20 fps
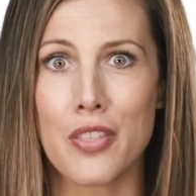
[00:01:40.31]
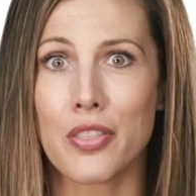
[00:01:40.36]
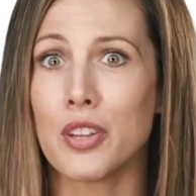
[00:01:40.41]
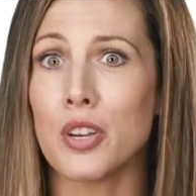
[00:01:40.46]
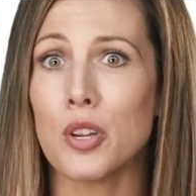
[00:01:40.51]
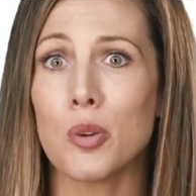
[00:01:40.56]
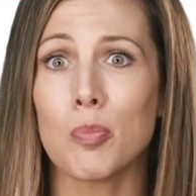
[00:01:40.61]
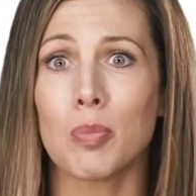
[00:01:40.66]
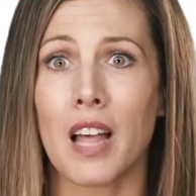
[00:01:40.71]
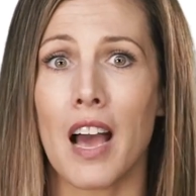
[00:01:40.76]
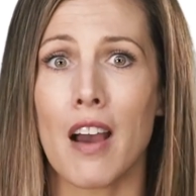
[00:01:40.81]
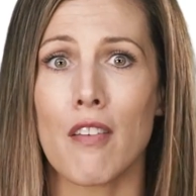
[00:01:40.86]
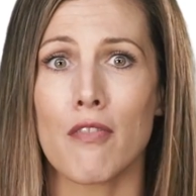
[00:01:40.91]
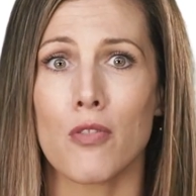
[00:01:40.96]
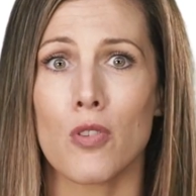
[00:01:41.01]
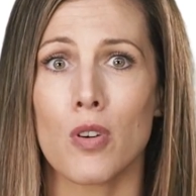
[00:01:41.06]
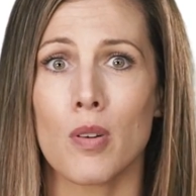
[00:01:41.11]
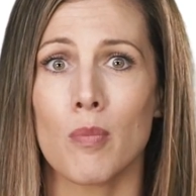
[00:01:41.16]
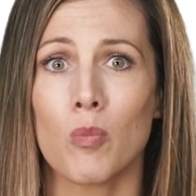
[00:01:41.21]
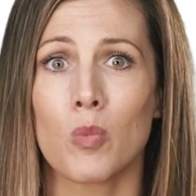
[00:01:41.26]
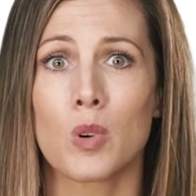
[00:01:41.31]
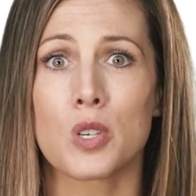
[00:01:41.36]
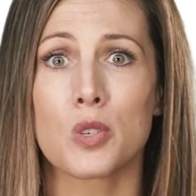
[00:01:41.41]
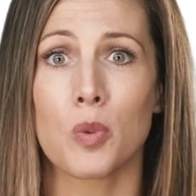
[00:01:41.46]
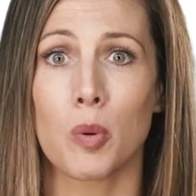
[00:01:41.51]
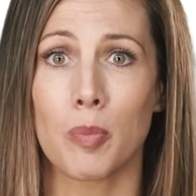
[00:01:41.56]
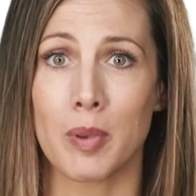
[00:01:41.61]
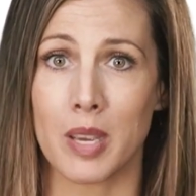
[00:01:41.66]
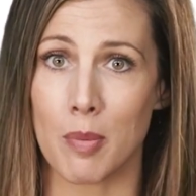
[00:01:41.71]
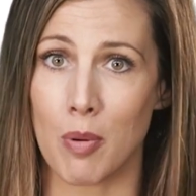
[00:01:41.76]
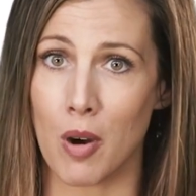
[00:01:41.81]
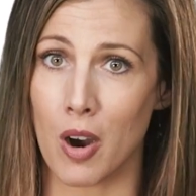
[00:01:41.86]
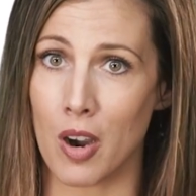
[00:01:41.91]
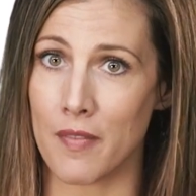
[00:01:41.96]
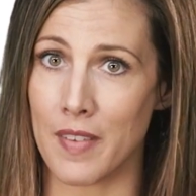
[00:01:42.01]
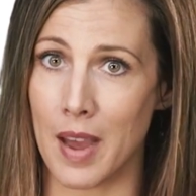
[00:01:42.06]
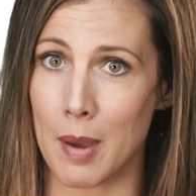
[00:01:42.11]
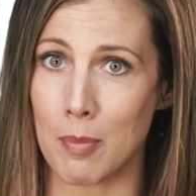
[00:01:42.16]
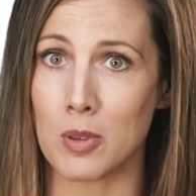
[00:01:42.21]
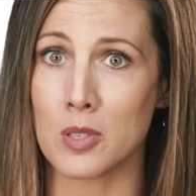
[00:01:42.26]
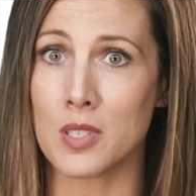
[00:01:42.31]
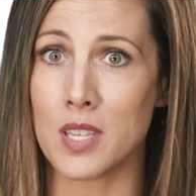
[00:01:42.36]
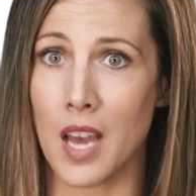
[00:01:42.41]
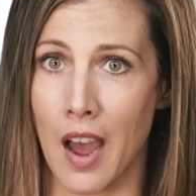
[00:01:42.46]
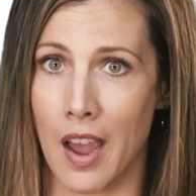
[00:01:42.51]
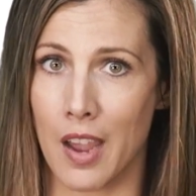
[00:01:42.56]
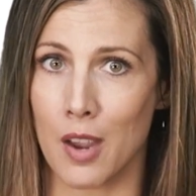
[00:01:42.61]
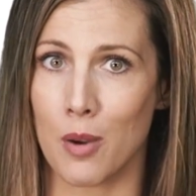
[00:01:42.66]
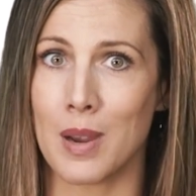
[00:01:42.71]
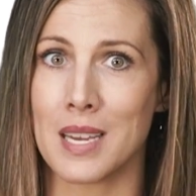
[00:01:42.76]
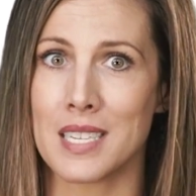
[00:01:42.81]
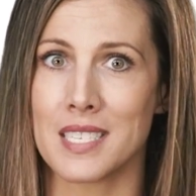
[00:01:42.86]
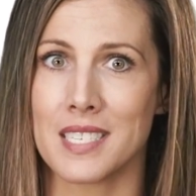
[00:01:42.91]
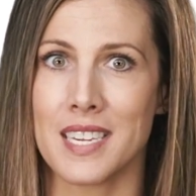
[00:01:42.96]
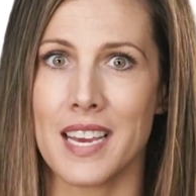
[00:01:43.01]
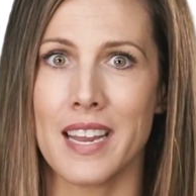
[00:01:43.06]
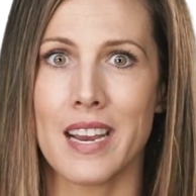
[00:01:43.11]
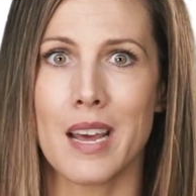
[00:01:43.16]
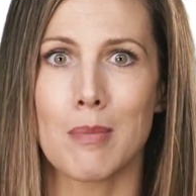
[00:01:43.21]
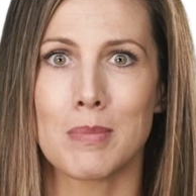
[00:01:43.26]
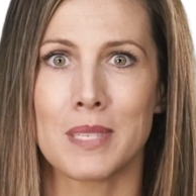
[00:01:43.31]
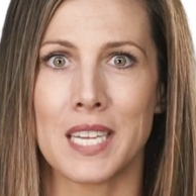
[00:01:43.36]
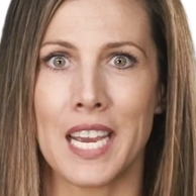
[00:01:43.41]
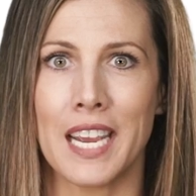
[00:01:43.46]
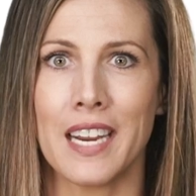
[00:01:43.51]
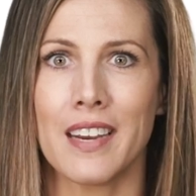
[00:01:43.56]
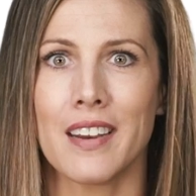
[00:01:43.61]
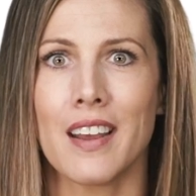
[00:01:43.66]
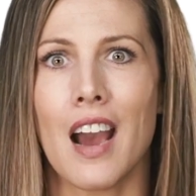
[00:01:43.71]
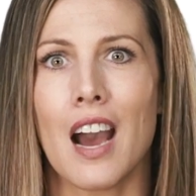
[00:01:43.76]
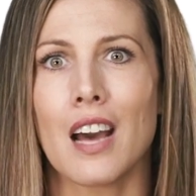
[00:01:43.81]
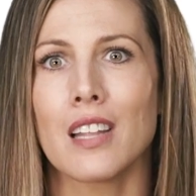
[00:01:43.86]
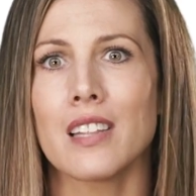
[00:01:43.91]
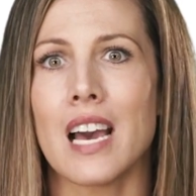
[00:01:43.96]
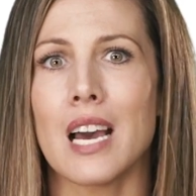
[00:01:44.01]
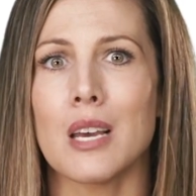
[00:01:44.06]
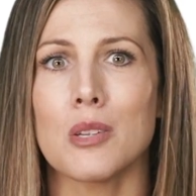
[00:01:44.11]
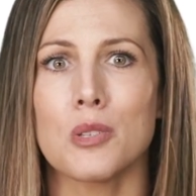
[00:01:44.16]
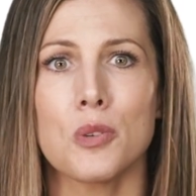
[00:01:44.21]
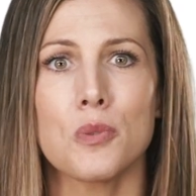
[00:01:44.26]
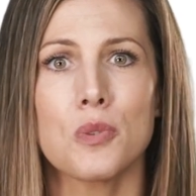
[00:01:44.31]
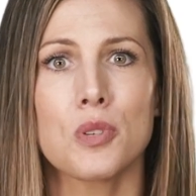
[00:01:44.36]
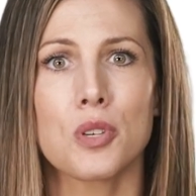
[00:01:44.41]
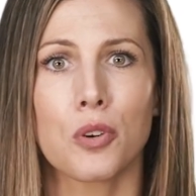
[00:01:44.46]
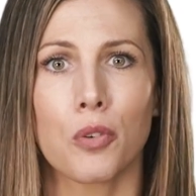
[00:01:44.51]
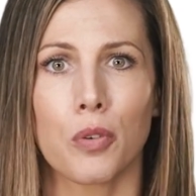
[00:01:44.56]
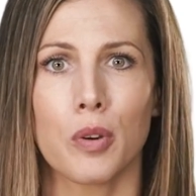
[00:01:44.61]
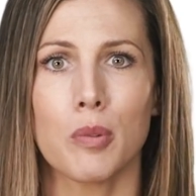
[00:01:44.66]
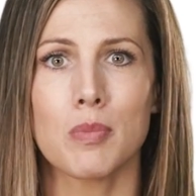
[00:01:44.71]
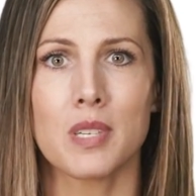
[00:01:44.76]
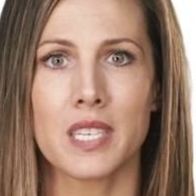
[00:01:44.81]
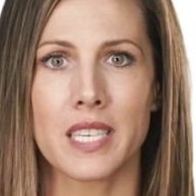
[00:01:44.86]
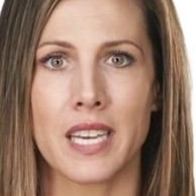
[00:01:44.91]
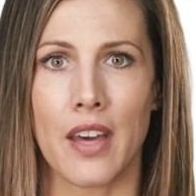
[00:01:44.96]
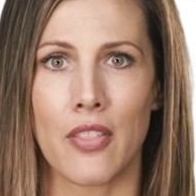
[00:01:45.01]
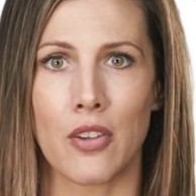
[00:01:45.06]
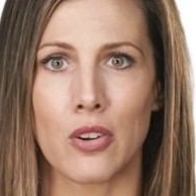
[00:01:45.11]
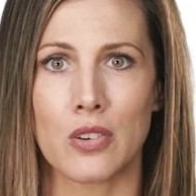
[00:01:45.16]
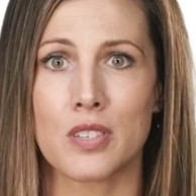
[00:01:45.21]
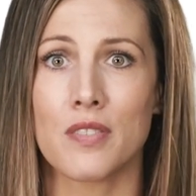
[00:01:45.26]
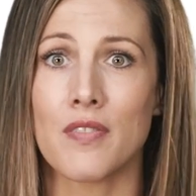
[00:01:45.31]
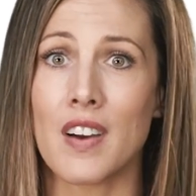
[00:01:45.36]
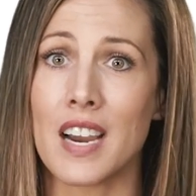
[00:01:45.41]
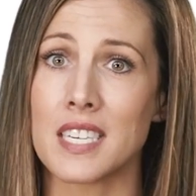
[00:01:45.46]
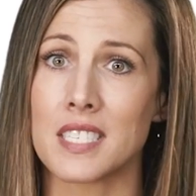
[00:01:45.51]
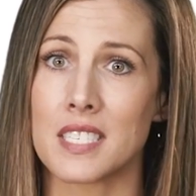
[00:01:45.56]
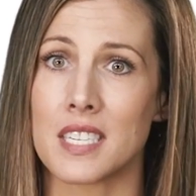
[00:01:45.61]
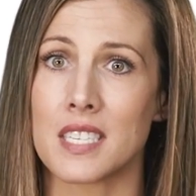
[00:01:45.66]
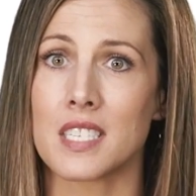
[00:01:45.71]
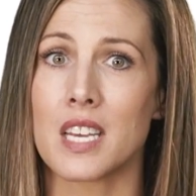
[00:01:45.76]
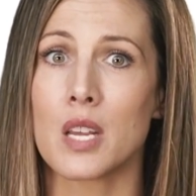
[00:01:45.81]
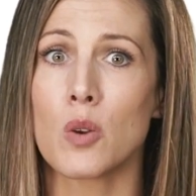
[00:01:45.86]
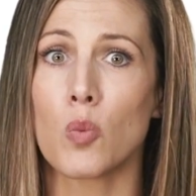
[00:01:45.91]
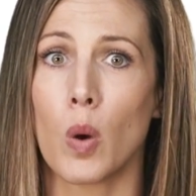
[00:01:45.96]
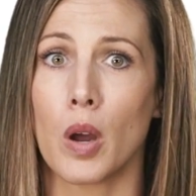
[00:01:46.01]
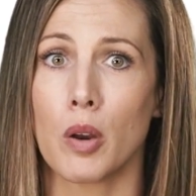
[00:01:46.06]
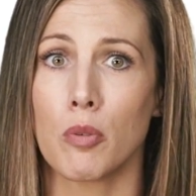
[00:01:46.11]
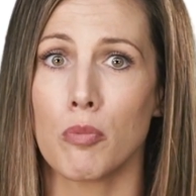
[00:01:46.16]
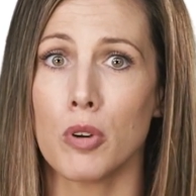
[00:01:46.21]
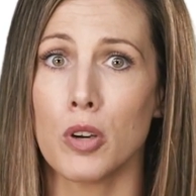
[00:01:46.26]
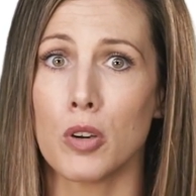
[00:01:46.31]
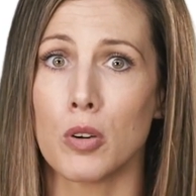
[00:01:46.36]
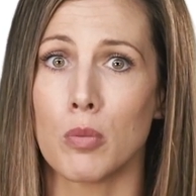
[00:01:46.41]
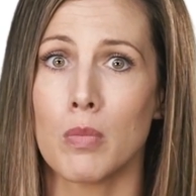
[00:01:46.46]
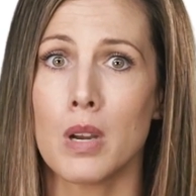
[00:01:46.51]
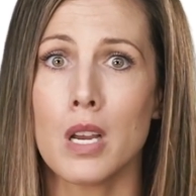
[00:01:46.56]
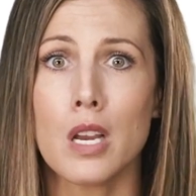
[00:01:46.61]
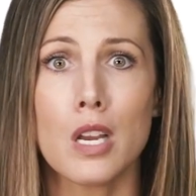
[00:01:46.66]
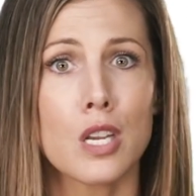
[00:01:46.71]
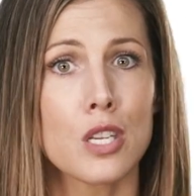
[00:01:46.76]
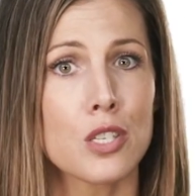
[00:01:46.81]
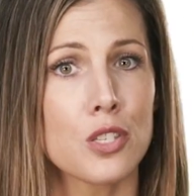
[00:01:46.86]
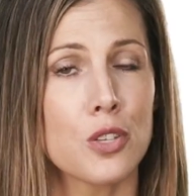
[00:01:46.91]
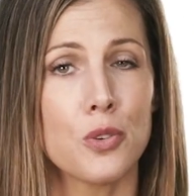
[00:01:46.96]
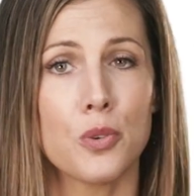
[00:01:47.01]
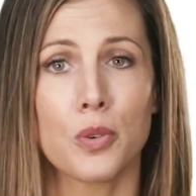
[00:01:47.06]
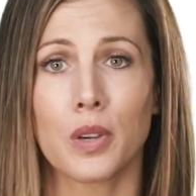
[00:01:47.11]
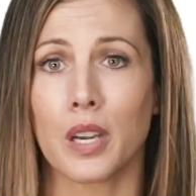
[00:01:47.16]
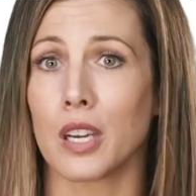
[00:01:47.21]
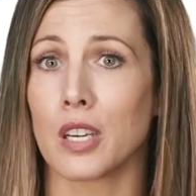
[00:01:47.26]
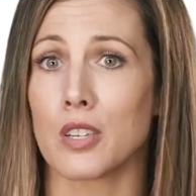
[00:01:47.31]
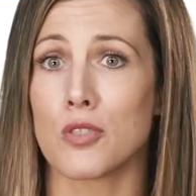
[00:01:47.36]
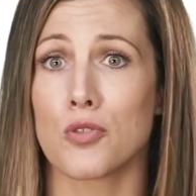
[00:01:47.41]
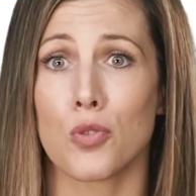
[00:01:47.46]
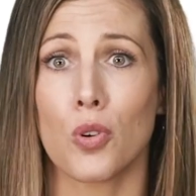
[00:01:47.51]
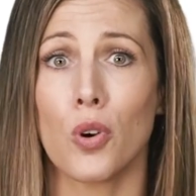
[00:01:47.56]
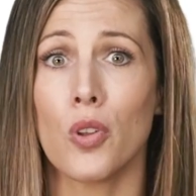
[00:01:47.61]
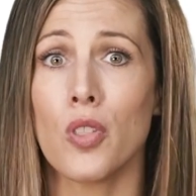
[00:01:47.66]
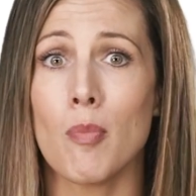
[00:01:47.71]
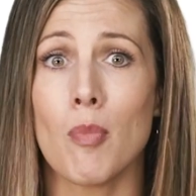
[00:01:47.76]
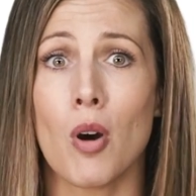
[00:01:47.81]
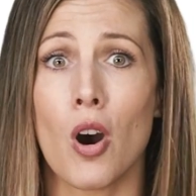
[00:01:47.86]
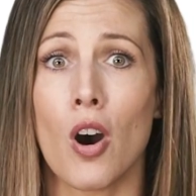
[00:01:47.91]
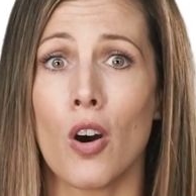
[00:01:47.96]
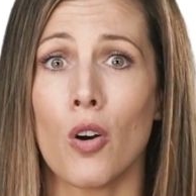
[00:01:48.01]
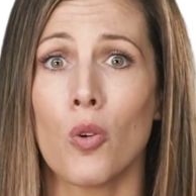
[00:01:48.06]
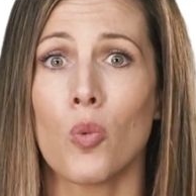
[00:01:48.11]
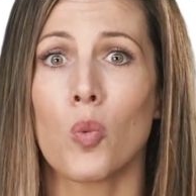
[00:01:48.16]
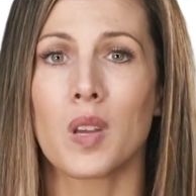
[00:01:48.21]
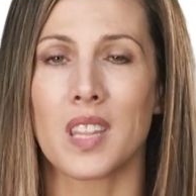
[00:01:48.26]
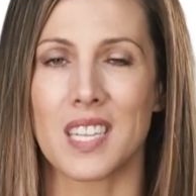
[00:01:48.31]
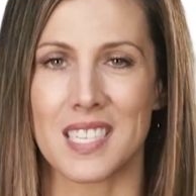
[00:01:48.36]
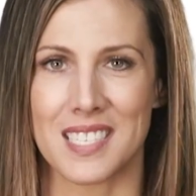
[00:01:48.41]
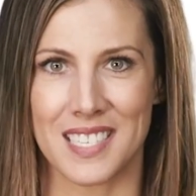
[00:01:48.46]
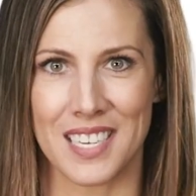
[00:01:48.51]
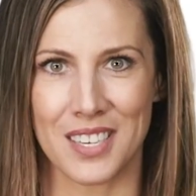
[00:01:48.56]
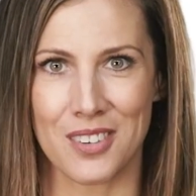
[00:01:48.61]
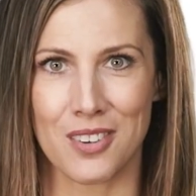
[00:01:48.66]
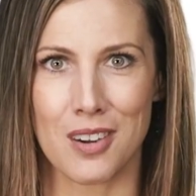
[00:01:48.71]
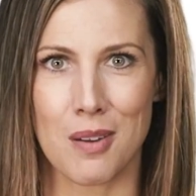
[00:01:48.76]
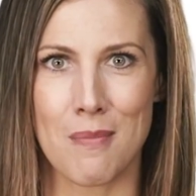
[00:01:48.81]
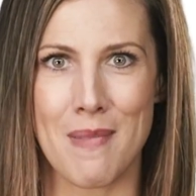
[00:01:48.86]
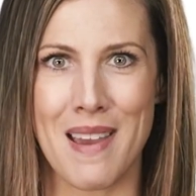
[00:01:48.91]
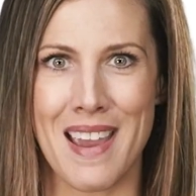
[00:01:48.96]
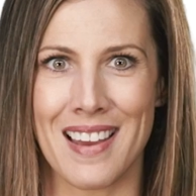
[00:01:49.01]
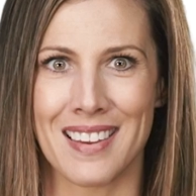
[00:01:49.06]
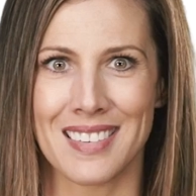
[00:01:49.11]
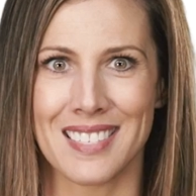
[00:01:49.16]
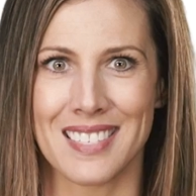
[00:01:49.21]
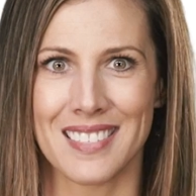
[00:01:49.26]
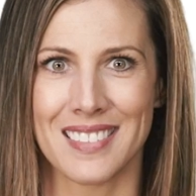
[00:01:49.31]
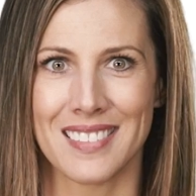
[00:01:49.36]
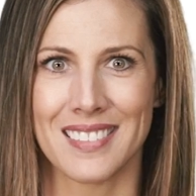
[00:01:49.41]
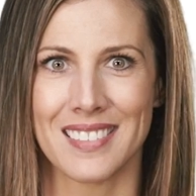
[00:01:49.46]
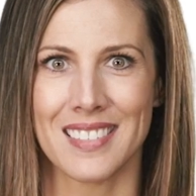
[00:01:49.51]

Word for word: The new platform, which will be a part of Apple's iOS 10 update, allows you to group together devices in one room so you can control them all with a single command.